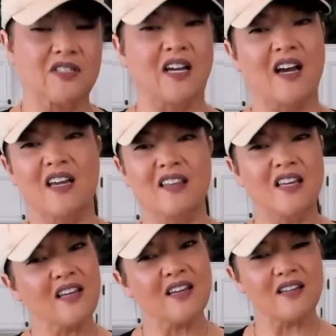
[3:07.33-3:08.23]
as I
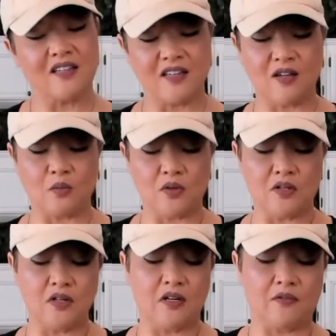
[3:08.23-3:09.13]
think it would
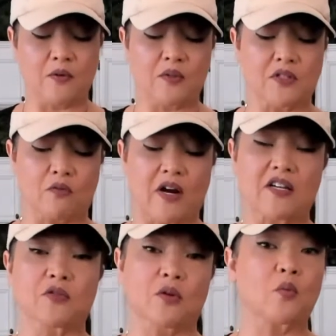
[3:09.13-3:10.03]
if it was a
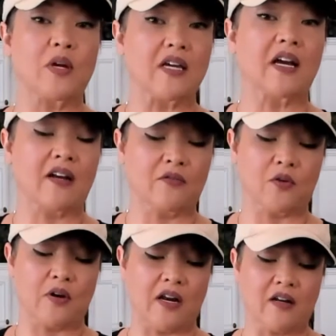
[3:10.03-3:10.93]
rice or a wheat kind of
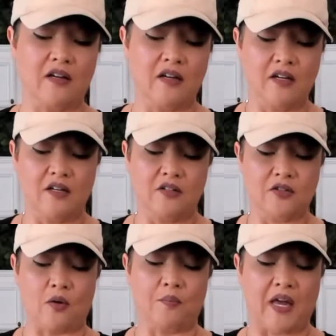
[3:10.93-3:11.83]
grain.
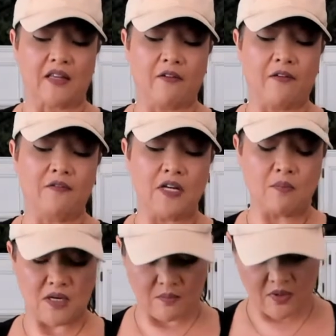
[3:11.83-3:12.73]
So at the 15 minute